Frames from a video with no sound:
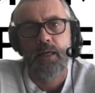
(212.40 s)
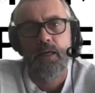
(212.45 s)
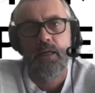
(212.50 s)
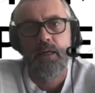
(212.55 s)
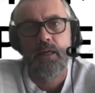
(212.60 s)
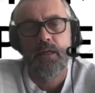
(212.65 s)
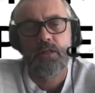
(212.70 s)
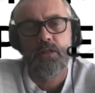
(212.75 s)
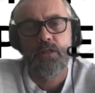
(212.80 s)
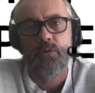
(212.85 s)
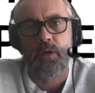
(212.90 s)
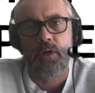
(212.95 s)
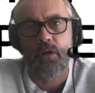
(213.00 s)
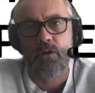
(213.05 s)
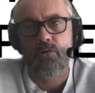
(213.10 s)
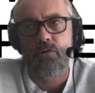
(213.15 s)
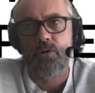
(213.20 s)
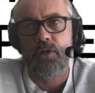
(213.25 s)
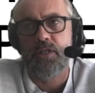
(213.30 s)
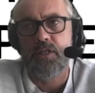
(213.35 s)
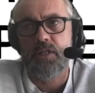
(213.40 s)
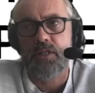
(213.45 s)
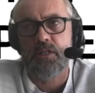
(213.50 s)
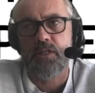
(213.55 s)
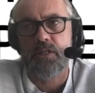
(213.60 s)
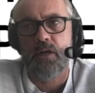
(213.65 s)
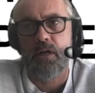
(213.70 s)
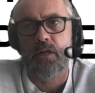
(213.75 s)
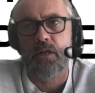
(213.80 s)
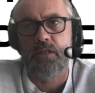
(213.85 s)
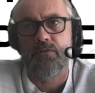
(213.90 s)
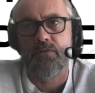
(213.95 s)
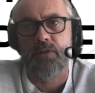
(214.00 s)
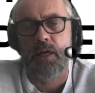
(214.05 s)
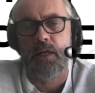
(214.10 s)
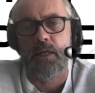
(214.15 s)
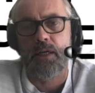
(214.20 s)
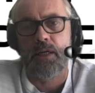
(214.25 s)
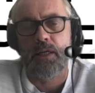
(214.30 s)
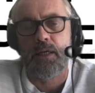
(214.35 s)
to increase the size of
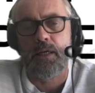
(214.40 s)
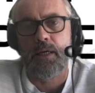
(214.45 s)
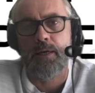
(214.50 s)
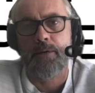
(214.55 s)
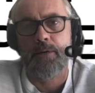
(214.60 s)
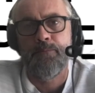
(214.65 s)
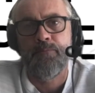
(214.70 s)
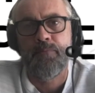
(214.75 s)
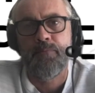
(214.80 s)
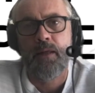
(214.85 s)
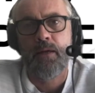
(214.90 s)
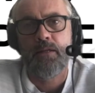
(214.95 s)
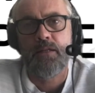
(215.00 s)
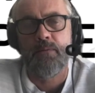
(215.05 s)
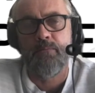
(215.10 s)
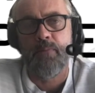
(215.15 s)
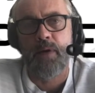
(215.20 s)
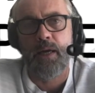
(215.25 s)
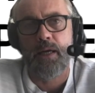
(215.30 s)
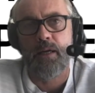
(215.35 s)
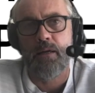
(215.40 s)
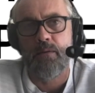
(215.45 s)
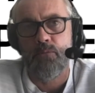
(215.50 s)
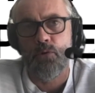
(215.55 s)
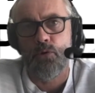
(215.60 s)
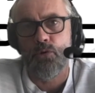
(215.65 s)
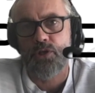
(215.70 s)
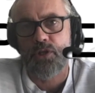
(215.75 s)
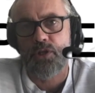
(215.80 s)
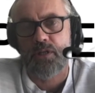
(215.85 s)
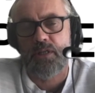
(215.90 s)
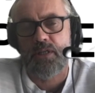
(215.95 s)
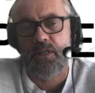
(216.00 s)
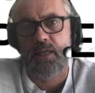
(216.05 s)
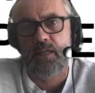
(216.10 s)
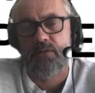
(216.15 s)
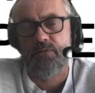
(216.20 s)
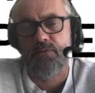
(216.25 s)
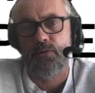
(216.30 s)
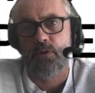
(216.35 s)
that league, to make it more
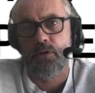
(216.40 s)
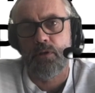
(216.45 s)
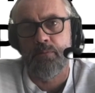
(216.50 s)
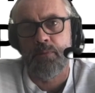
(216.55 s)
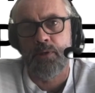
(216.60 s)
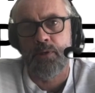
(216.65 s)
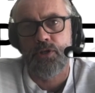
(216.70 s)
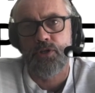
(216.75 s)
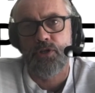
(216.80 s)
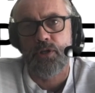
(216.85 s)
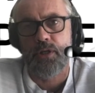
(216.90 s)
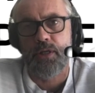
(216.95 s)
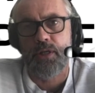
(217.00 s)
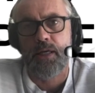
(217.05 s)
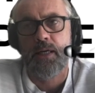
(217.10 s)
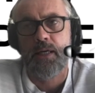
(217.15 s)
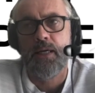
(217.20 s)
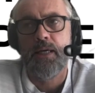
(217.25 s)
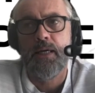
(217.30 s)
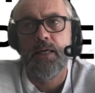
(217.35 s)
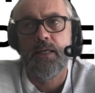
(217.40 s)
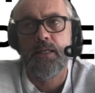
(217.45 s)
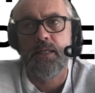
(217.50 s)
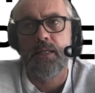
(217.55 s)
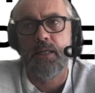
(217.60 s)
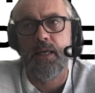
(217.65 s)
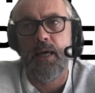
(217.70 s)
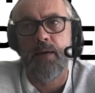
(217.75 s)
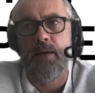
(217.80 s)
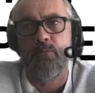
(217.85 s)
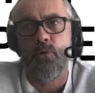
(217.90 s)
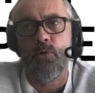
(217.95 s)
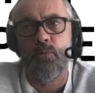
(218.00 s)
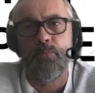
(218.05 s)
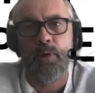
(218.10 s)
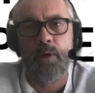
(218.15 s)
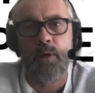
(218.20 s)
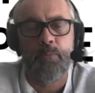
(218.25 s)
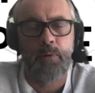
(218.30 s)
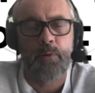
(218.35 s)
successful commercially, to get more
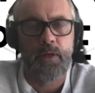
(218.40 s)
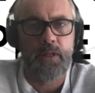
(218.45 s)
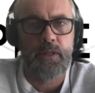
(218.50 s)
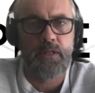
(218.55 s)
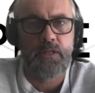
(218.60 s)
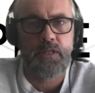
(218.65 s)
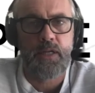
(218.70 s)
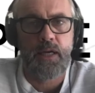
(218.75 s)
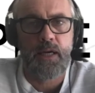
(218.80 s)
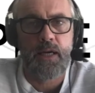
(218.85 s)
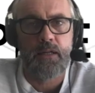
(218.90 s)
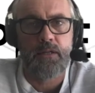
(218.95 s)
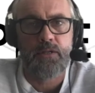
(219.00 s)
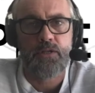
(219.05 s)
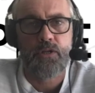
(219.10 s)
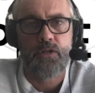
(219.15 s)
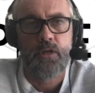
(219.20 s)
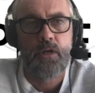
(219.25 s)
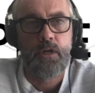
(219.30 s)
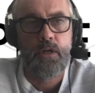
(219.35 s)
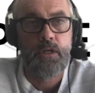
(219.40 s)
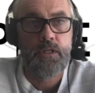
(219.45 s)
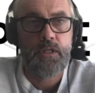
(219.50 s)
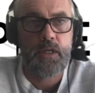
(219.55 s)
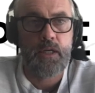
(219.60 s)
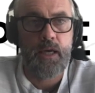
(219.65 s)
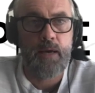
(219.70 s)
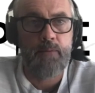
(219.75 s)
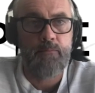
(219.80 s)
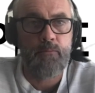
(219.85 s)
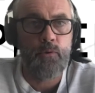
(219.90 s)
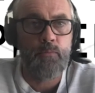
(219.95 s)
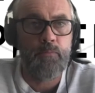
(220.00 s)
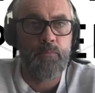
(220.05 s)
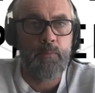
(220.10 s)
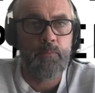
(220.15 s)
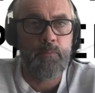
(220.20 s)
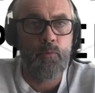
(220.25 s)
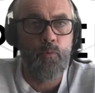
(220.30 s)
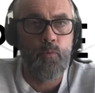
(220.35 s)
people in the stands, to get more
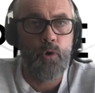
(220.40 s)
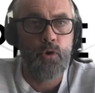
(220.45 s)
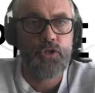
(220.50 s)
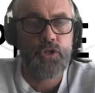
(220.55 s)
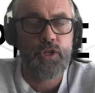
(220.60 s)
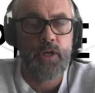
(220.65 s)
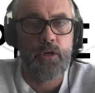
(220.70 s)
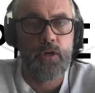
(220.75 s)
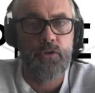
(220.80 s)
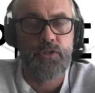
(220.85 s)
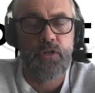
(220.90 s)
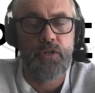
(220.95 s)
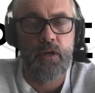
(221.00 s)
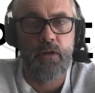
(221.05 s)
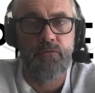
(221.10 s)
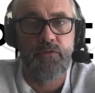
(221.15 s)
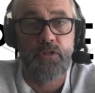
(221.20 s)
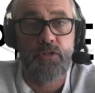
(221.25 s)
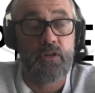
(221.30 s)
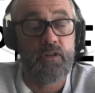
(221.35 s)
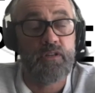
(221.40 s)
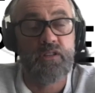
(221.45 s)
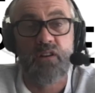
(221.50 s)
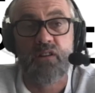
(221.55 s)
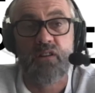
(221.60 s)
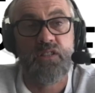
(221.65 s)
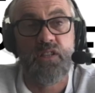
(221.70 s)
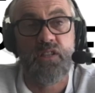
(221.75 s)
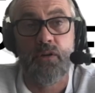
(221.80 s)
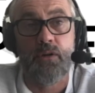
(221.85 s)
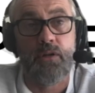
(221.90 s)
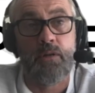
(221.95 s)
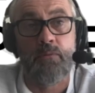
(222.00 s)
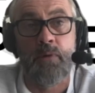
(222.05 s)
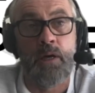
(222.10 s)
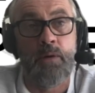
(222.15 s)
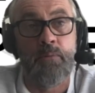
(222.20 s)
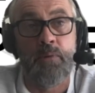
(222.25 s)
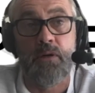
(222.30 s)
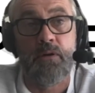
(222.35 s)
people watching it on television? Because I can tell you at the
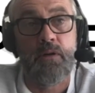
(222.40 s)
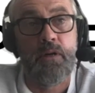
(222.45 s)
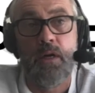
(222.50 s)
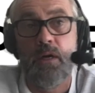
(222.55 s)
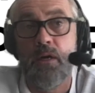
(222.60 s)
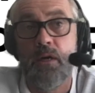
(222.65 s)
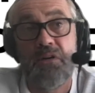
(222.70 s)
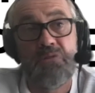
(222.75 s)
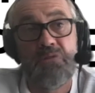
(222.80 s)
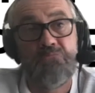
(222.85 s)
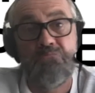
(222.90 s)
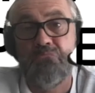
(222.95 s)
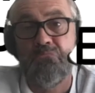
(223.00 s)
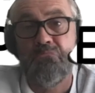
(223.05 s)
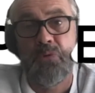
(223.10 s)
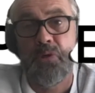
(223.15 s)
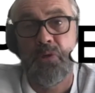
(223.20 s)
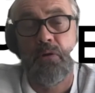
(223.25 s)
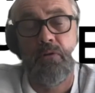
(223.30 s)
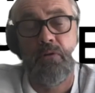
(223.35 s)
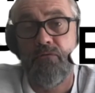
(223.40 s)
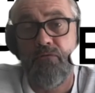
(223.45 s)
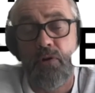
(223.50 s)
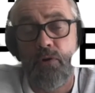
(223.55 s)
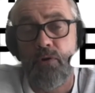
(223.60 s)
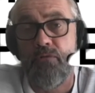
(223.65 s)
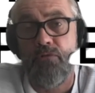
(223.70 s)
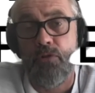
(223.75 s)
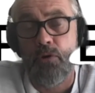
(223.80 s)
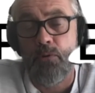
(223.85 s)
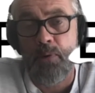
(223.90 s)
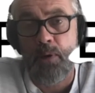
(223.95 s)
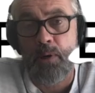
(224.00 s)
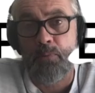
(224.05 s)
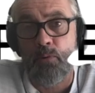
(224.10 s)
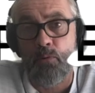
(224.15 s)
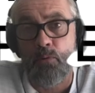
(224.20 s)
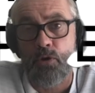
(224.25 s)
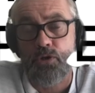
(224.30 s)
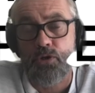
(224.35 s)
moment, very few
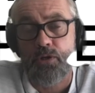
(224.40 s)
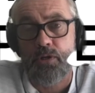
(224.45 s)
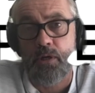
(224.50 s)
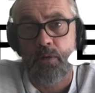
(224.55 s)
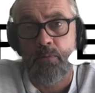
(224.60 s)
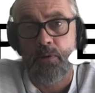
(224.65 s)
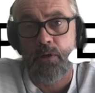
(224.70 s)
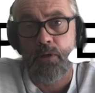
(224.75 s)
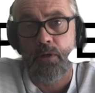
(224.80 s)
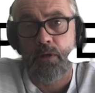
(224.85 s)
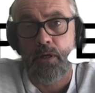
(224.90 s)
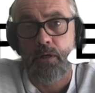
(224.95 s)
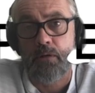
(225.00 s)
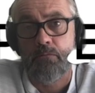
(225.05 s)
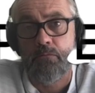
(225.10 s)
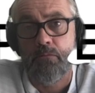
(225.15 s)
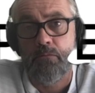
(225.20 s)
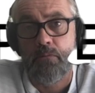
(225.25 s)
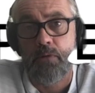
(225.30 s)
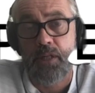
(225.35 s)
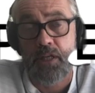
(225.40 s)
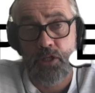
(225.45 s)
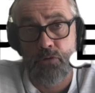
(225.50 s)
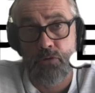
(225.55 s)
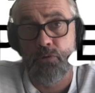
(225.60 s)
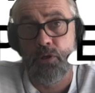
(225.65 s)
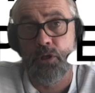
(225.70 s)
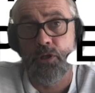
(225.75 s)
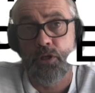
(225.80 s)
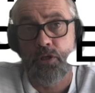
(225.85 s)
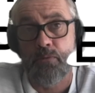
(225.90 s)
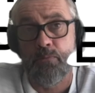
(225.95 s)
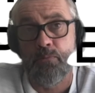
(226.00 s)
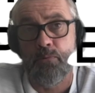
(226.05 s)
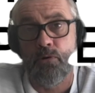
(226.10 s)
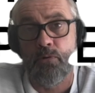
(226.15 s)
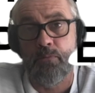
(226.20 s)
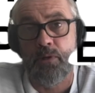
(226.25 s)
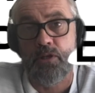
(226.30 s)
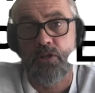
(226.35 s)
people watch the W League, and that's a real
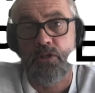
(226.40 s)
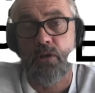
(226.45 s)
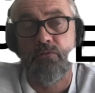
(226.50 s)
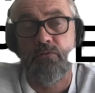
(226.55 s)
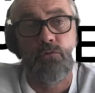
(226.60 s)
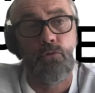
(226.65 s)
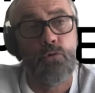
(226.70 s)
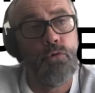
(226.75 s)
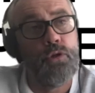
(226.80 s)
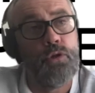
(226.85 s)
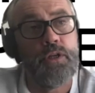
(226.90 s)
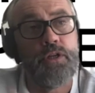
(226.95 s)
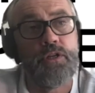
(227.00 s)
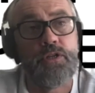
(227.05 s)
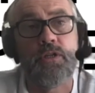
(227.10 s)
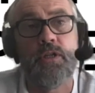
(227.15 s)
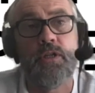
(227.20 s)
disappointment. So for all this,